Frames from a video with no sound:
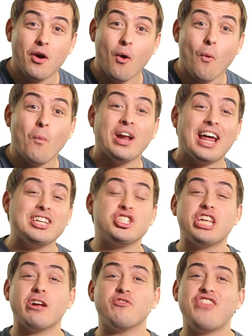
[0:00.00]
when I
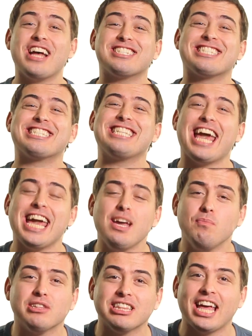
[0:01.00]
shared that
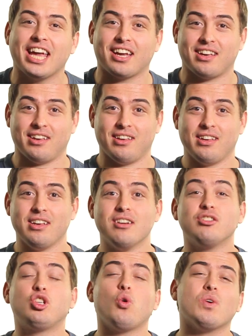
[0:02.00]
same link
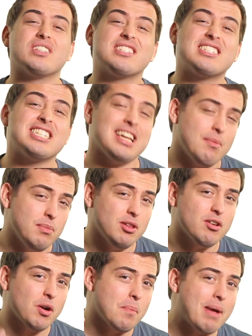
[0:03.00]
to a
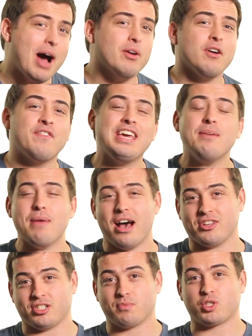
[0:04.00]
similar amount of email
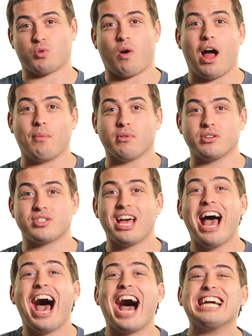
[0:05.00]
subscribers,
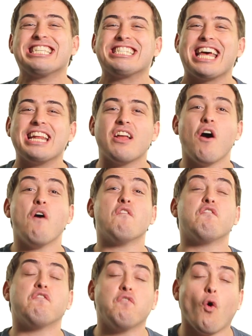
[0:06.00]
I sent
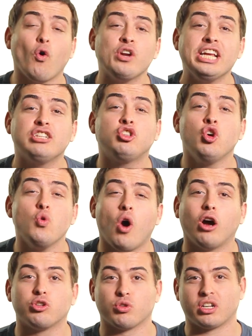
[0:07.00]
forty-two
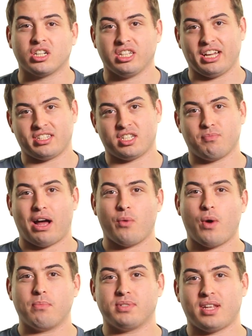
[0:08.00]
hundred clicks to my
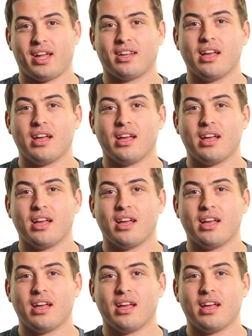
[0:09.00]
website.